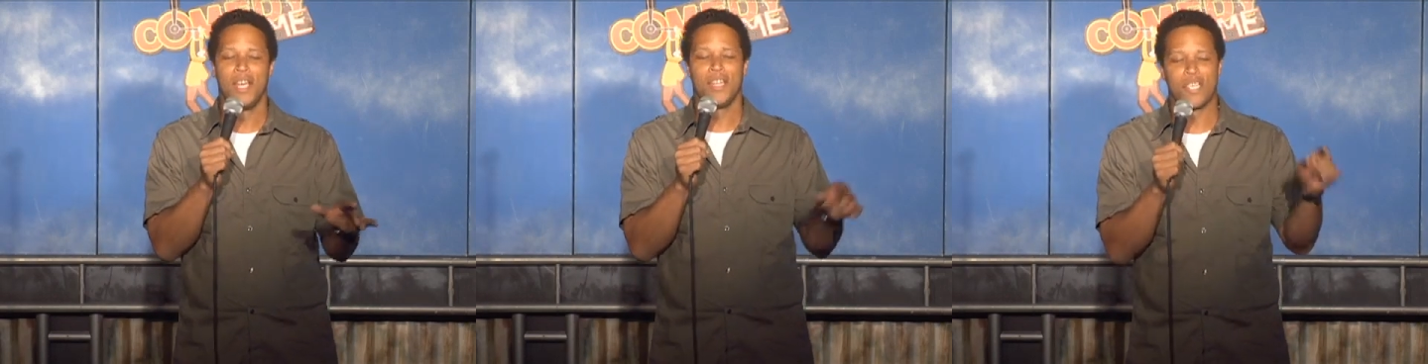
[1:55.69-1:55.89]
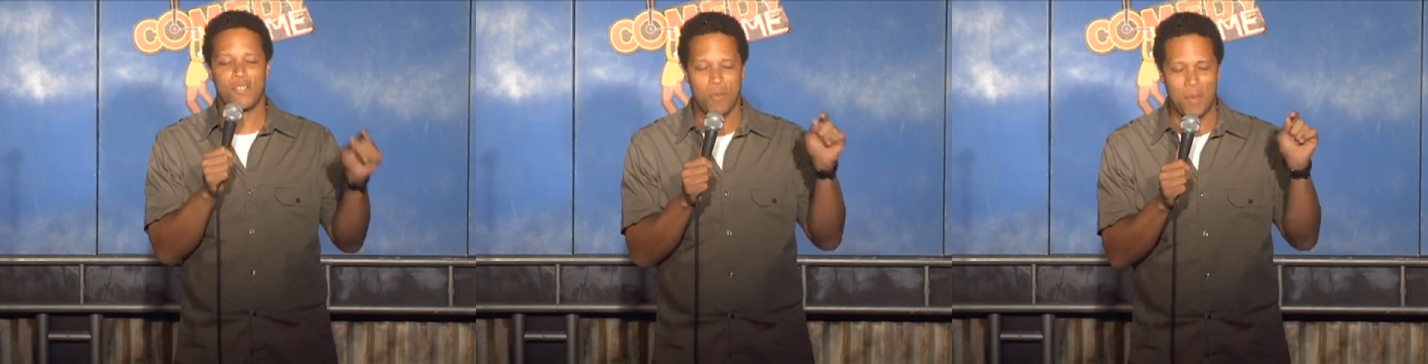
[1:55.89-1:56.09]

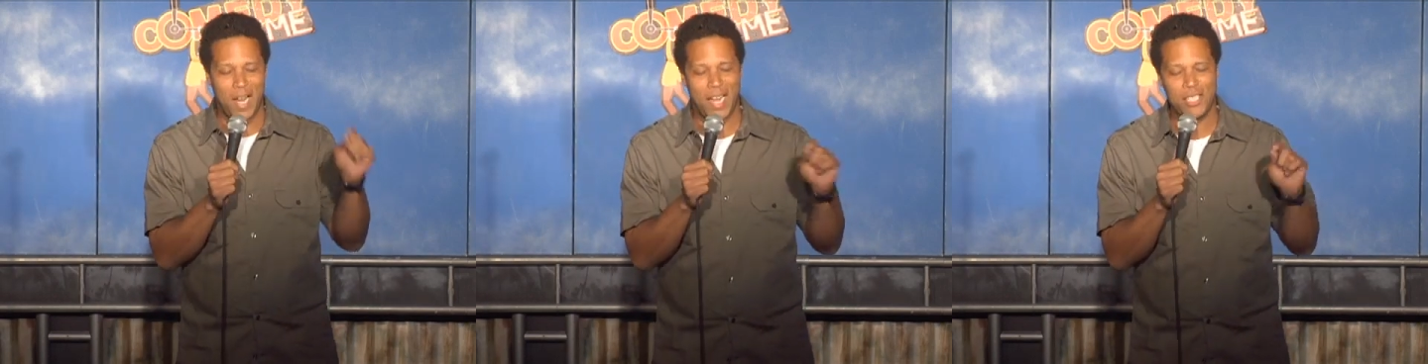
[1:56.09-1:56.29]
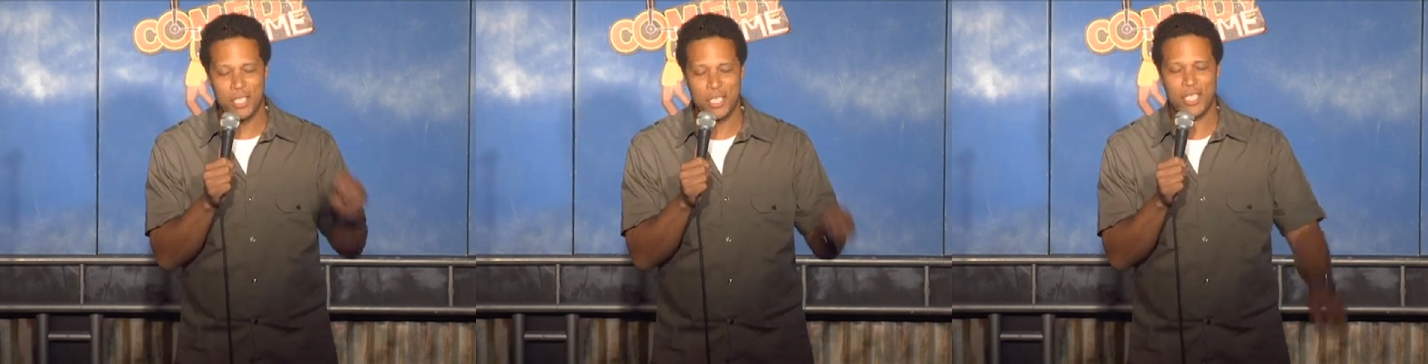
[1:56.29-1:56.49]
This woman
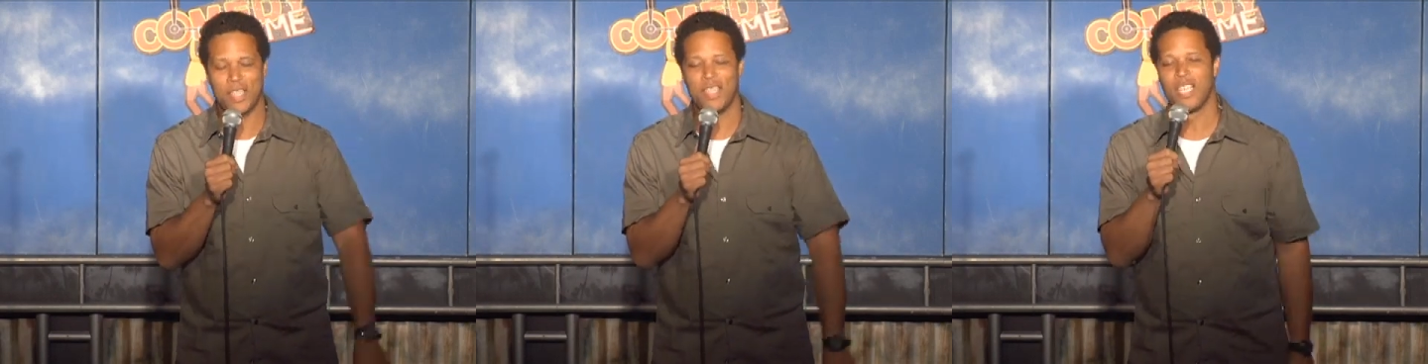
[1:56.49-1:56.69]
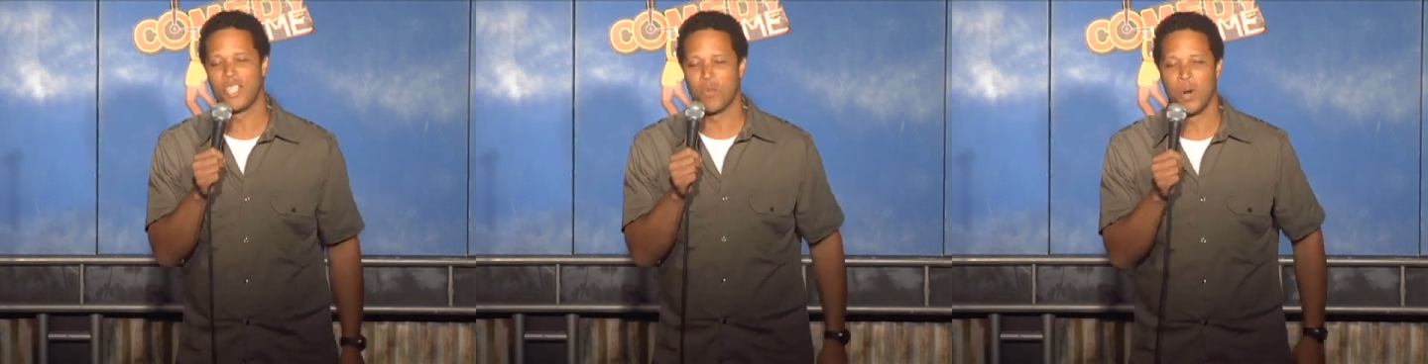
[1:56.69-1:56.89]
actually said
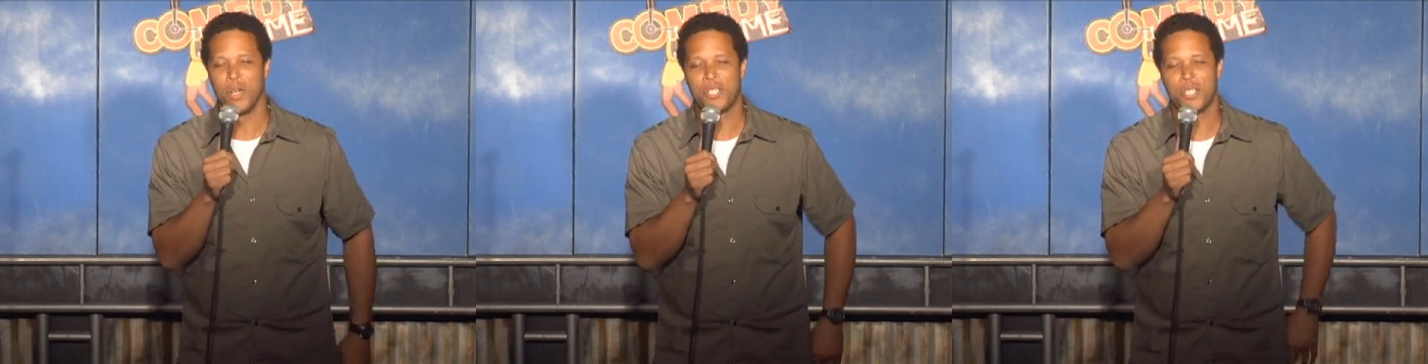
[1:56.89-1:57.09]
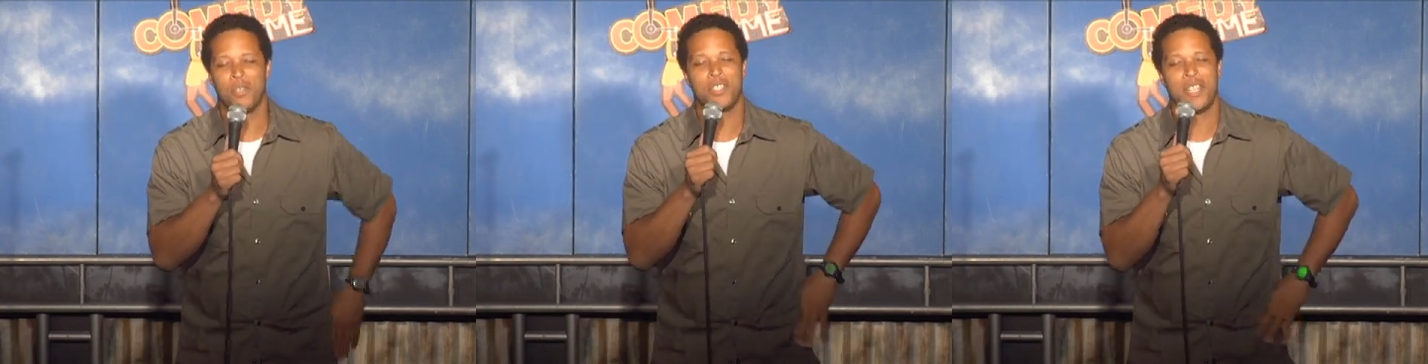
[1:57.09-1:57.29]
these
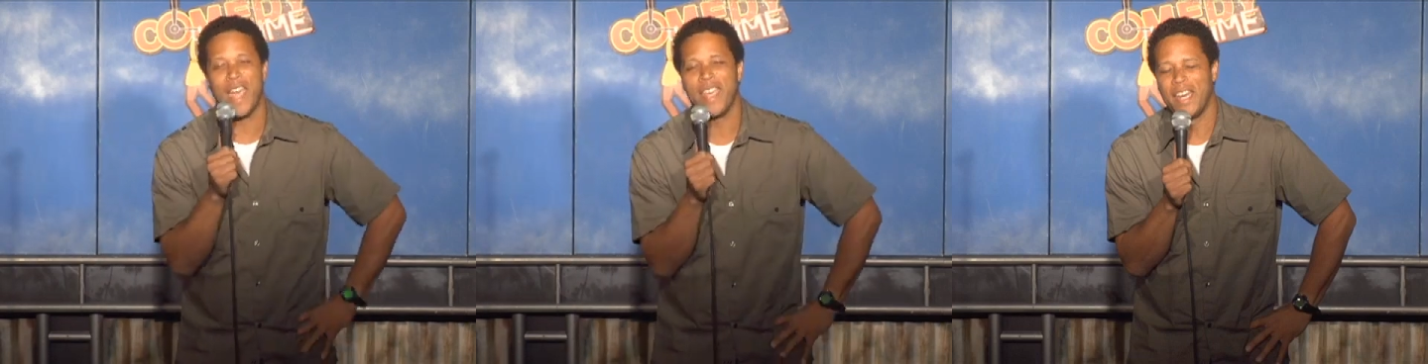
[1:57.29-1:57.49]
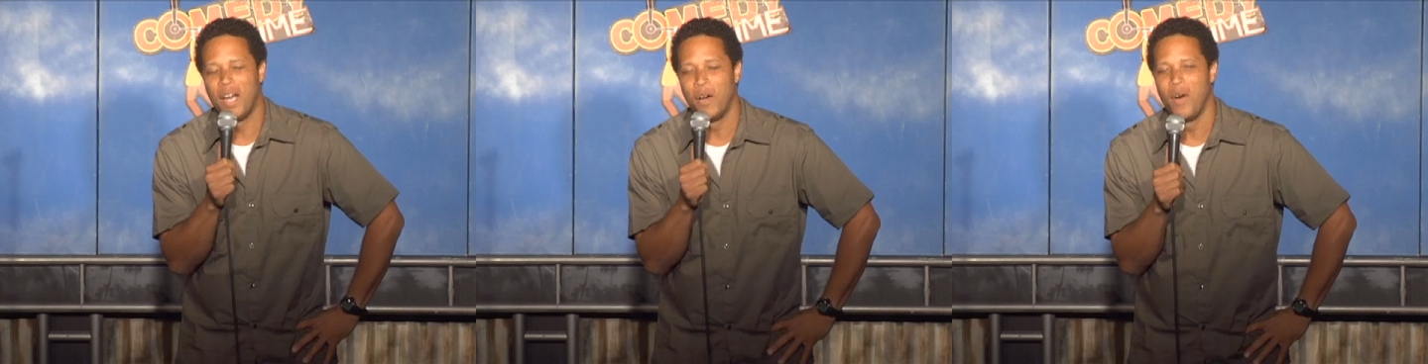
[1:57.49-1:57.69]
words. She goes, yeah,
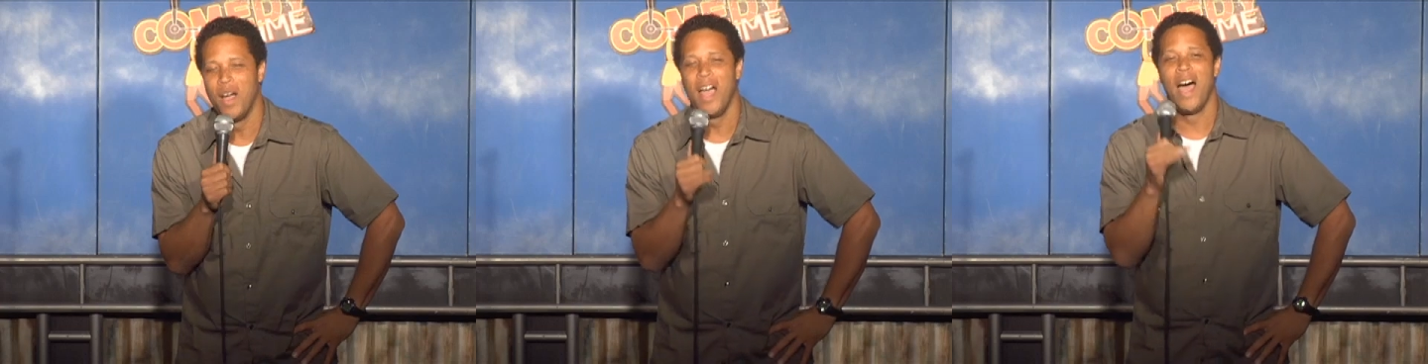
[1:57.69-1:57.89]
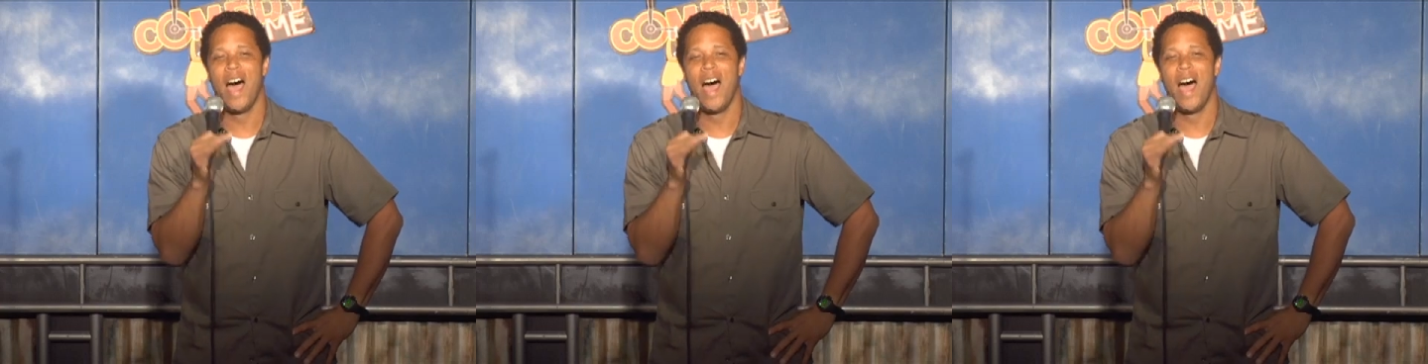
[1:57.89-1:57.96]
you know,